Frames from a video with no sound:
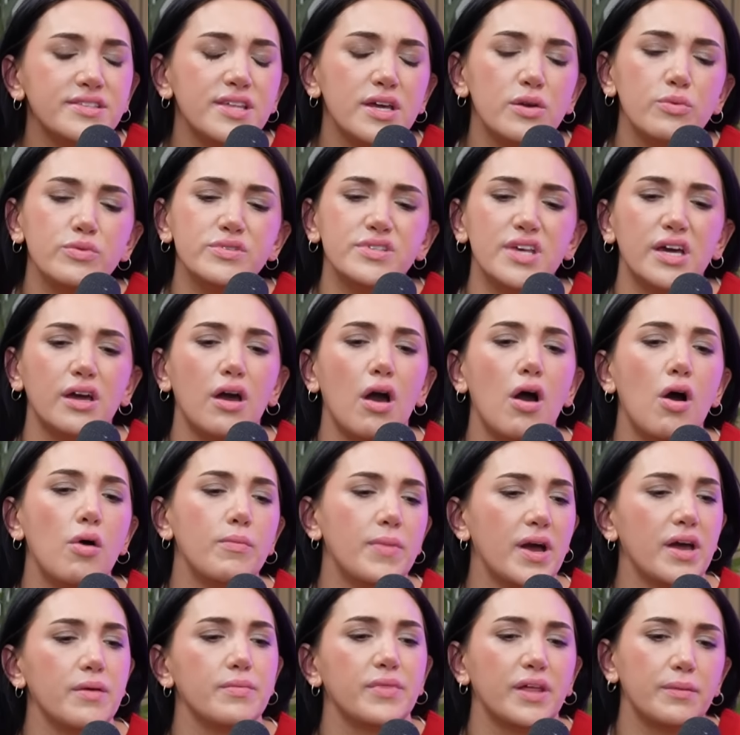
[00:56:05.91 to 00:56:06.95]
Then it was like, oh
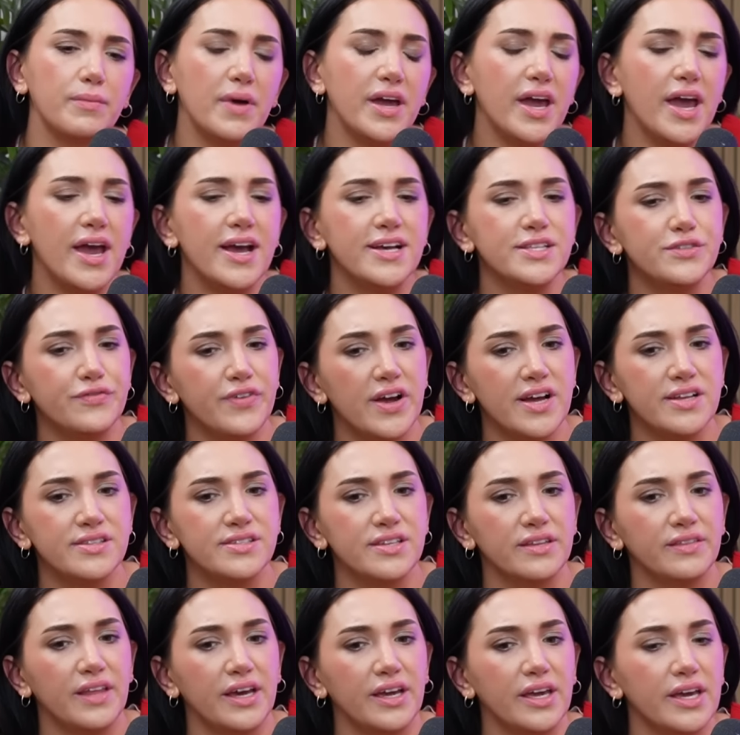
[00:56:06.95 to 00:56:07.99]
my aunt's friends
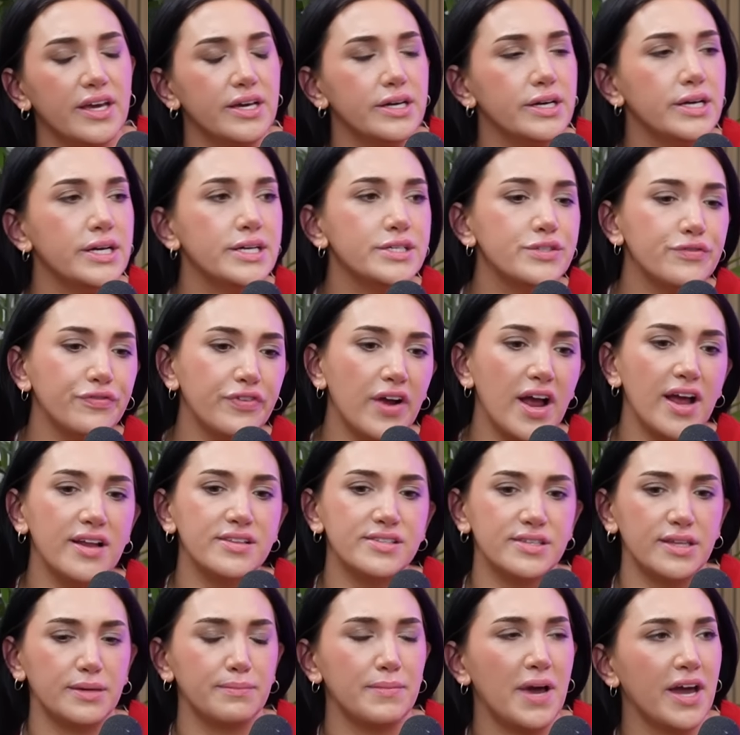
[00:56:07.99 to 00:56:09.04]
and like his
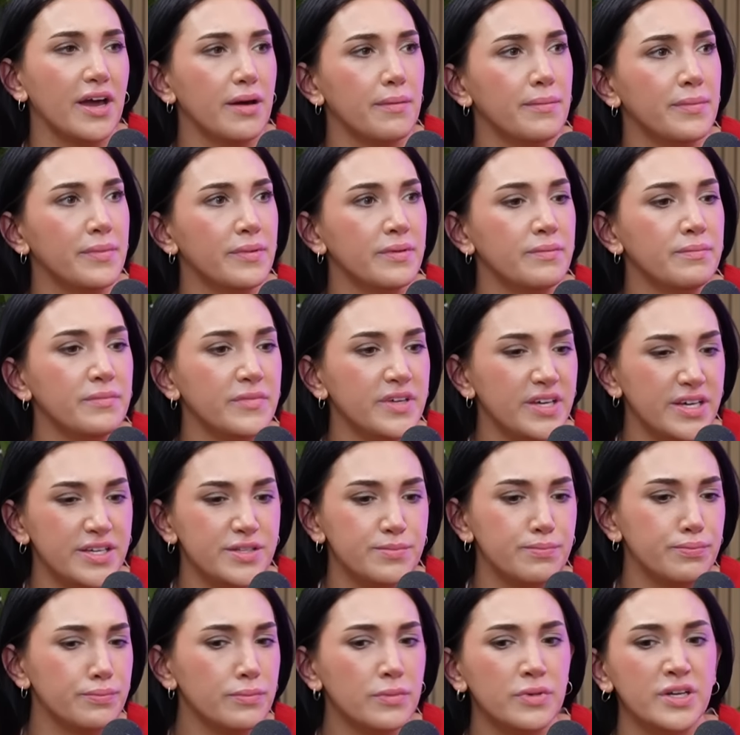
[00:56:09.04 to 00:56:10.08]
friends, like my his
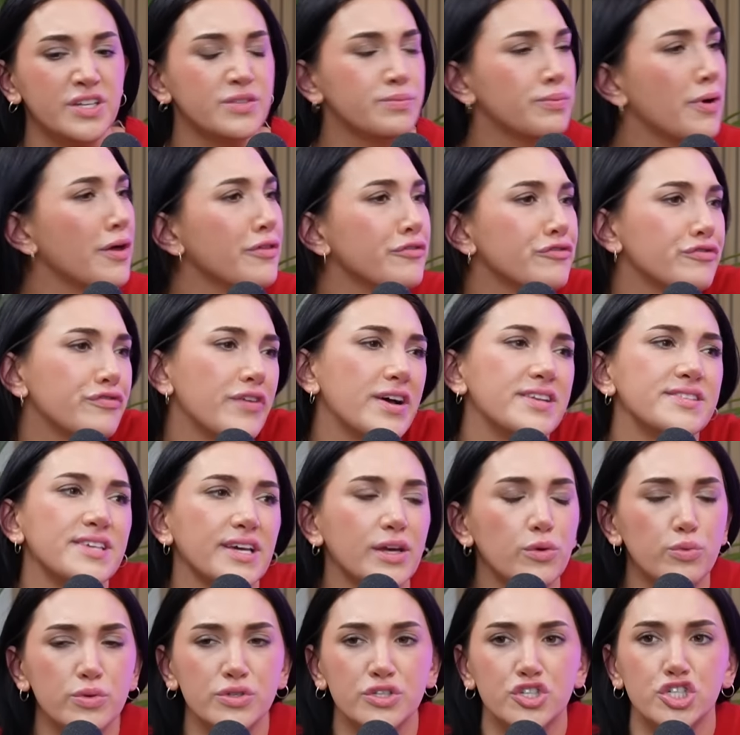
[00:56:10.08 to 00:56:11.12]
brother's friends. Like
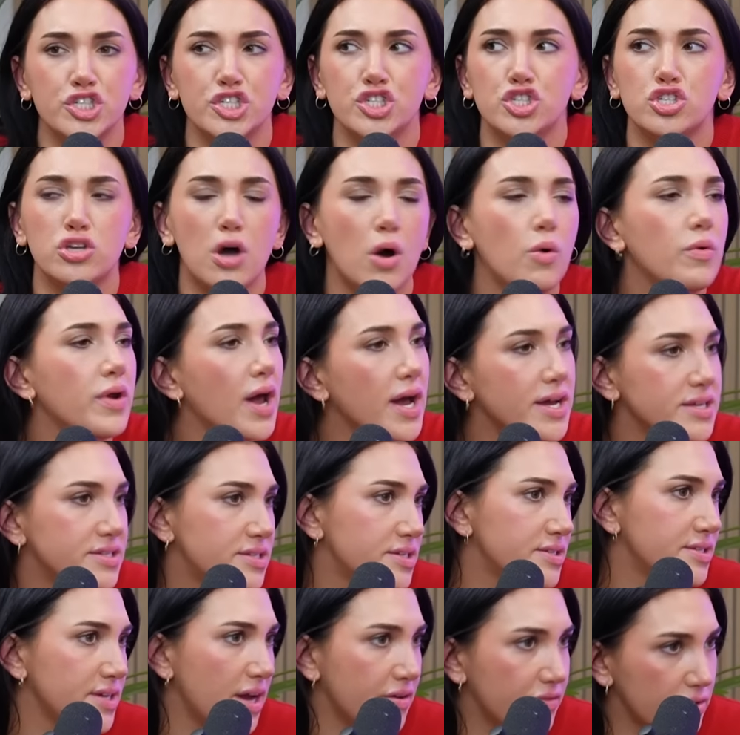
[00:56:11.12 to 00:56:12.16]
it was just so nice
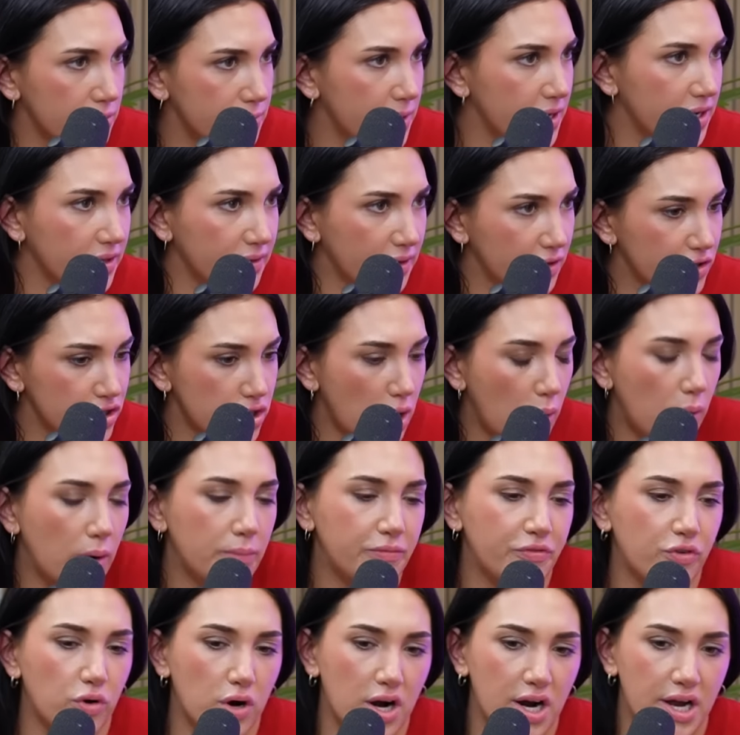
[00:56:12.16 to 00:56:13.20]
to see everybody like show up
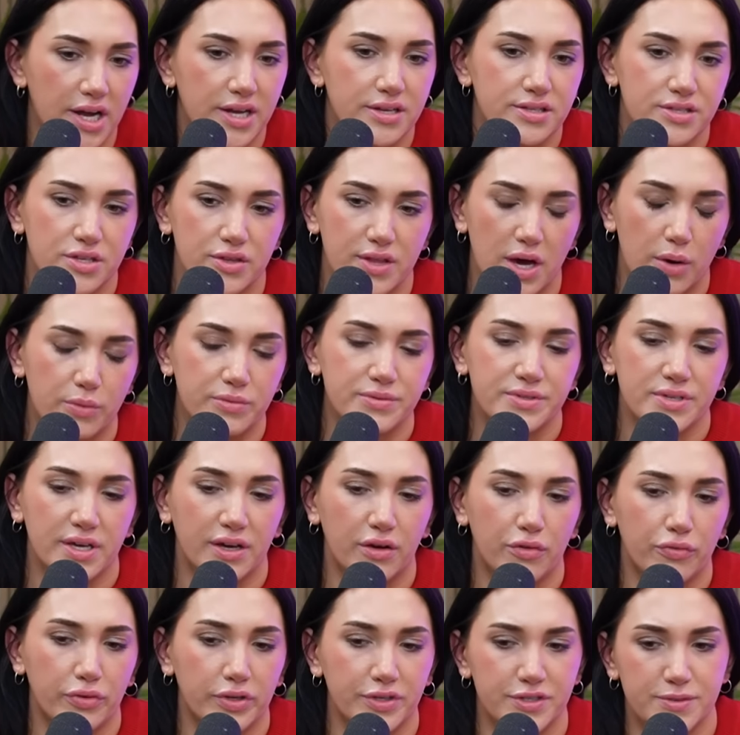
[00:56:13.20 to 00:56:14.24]
for it. So that was like
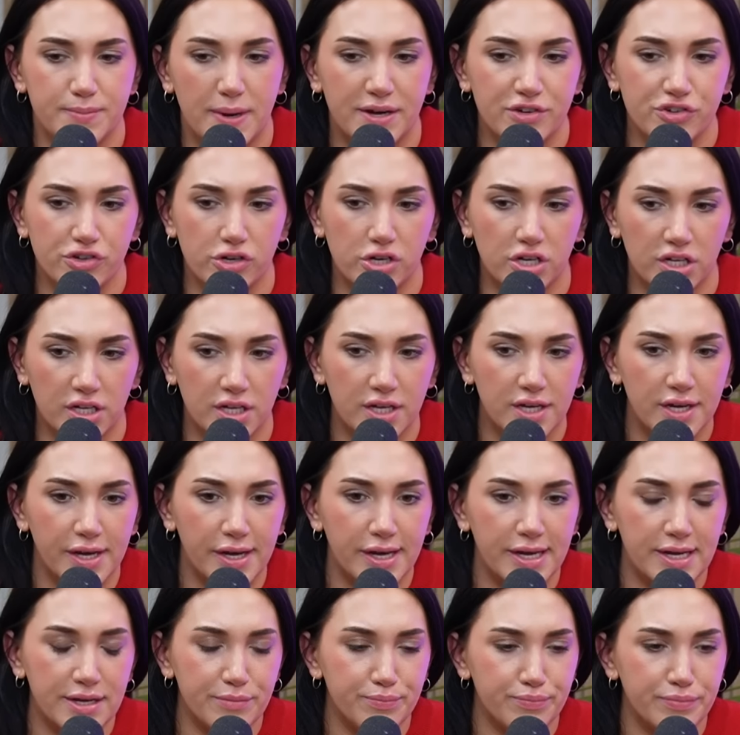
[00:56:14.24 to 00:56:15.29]
a really special
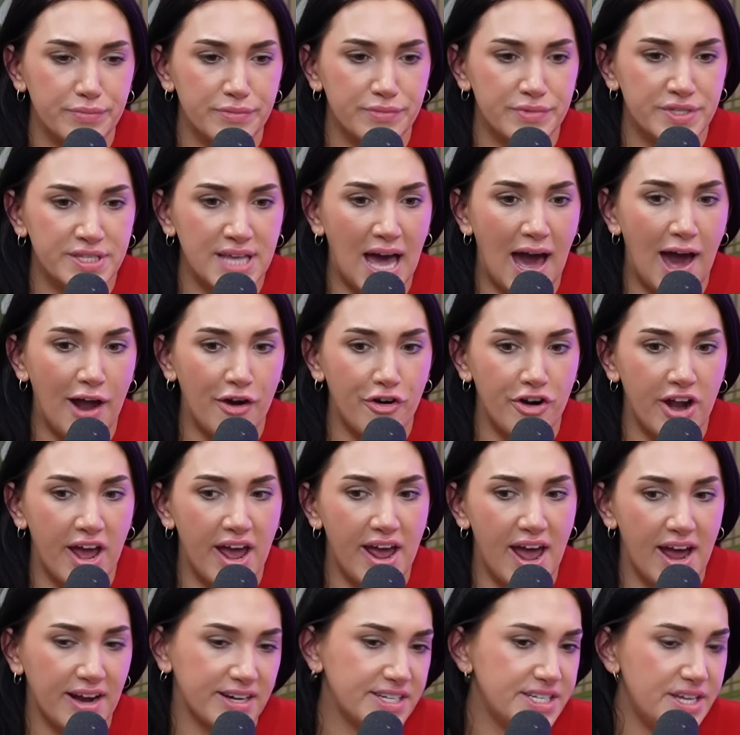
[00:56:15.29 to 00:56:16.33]
Saturday
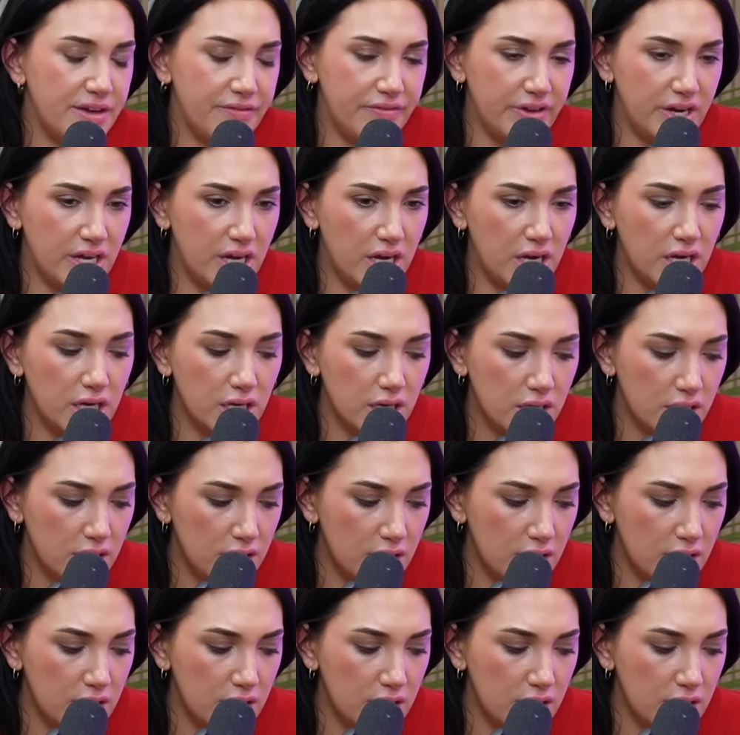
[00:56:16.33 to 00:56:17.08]
activity.